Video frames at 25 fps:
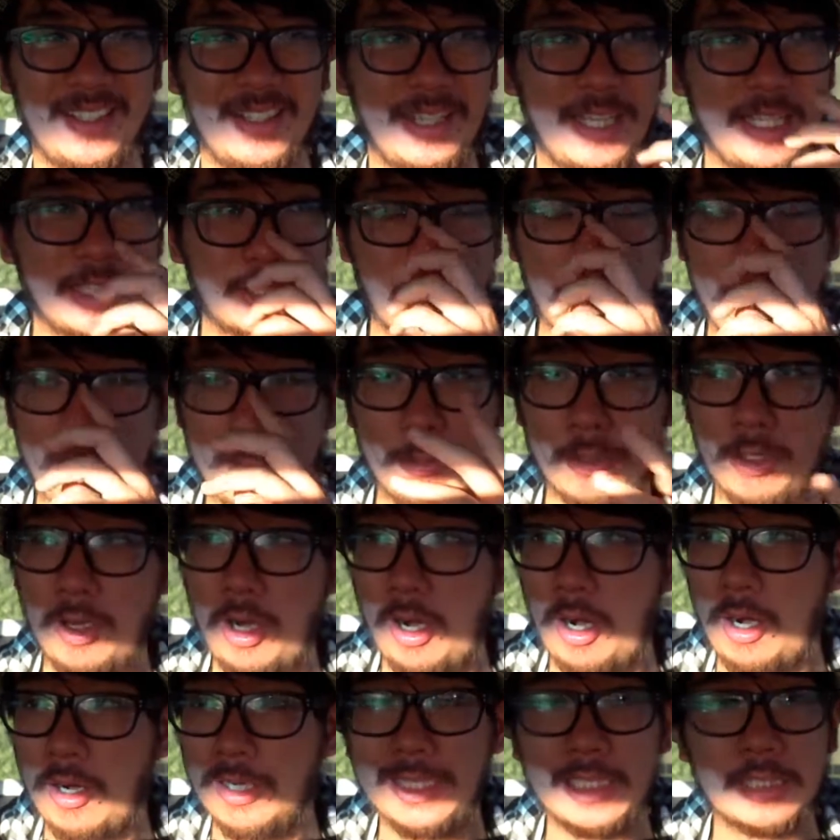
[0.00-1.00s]
And some people
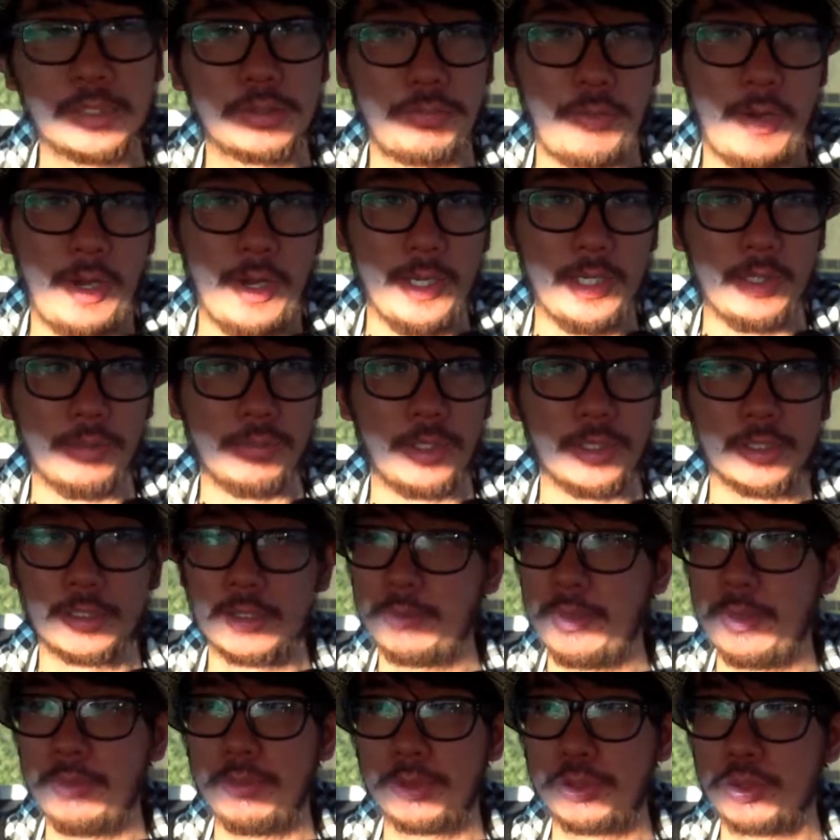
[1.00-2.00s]
are, and that's fine, right?
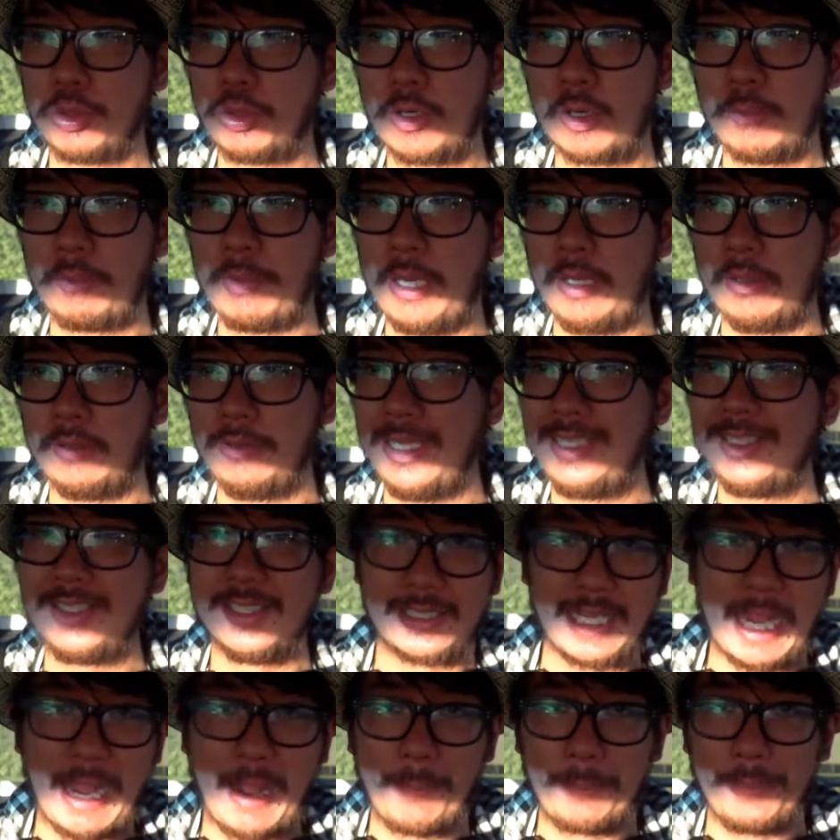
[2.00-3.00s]
Some people talk about
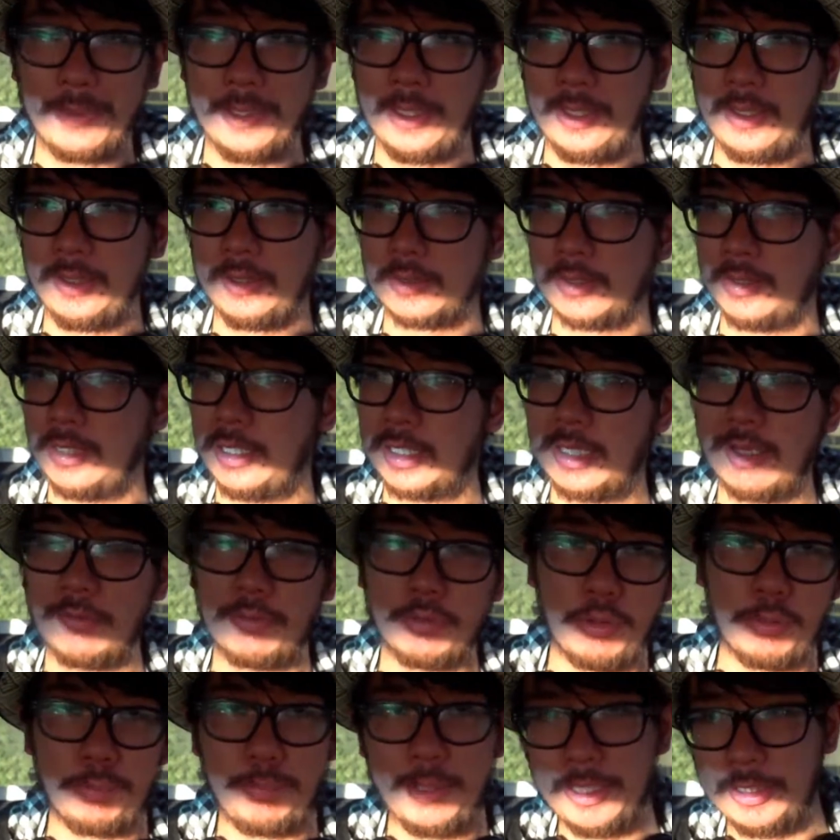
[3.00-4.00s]
latest happenings and they give
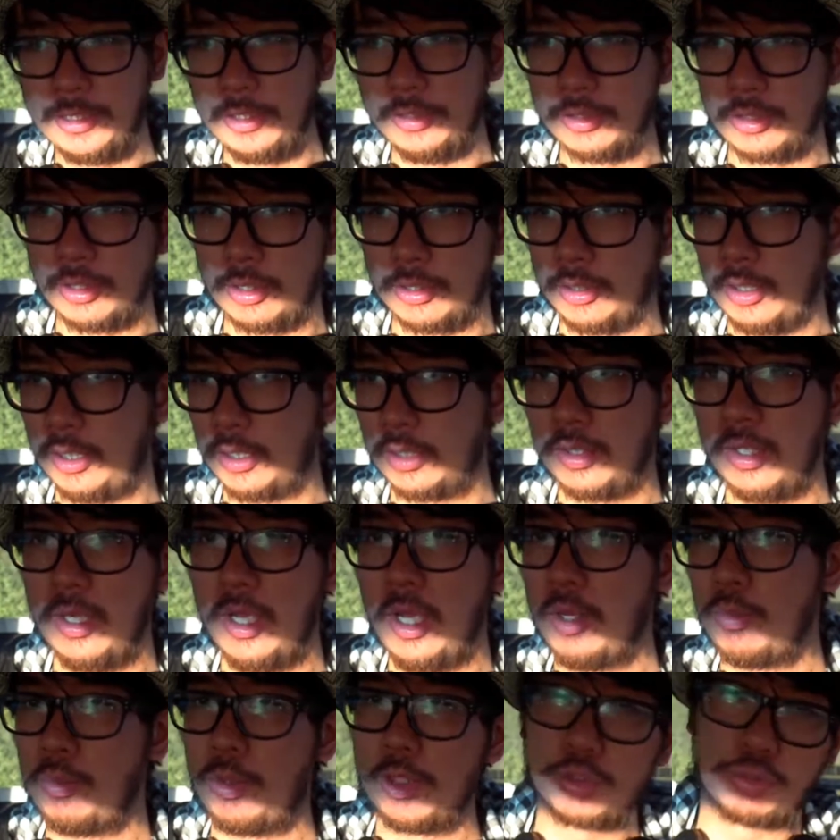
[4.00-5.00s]
their opinions on like
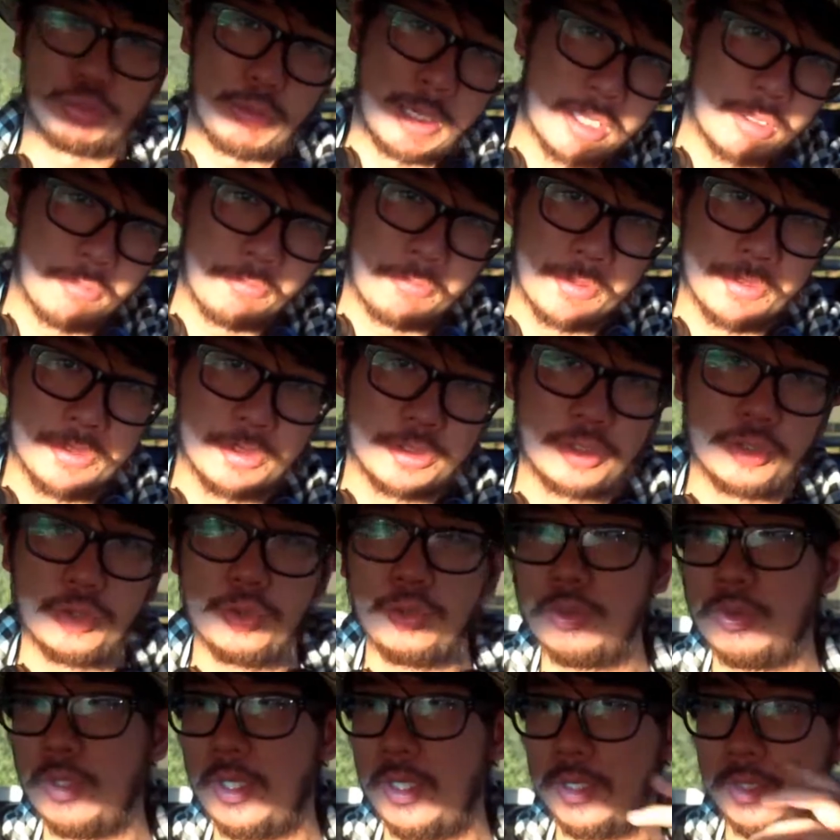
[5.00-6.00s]
what's relevant
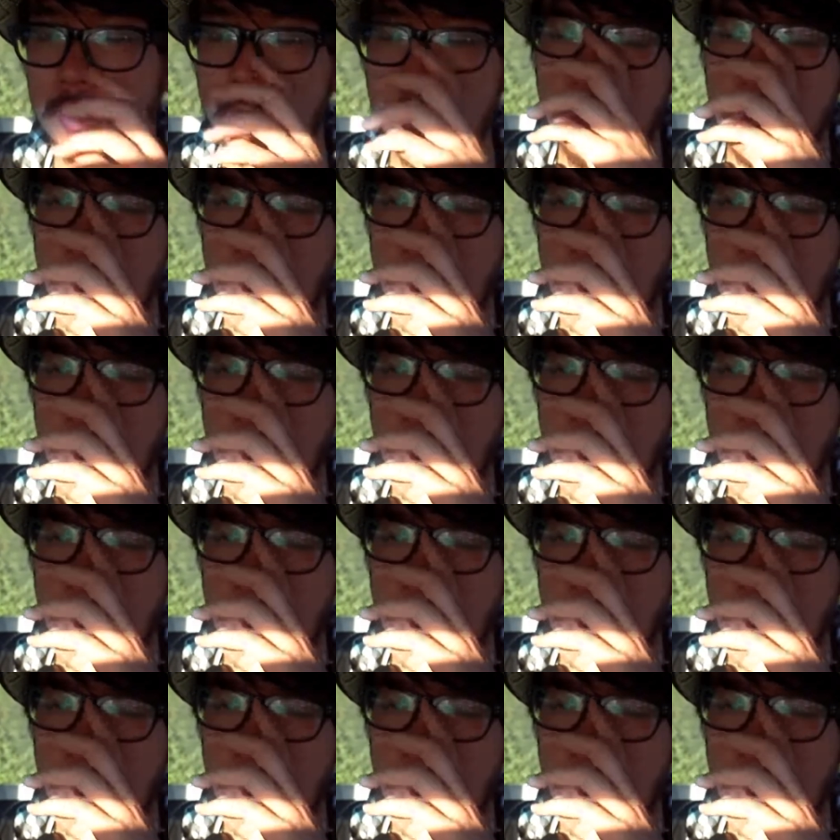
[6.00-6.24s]
to like,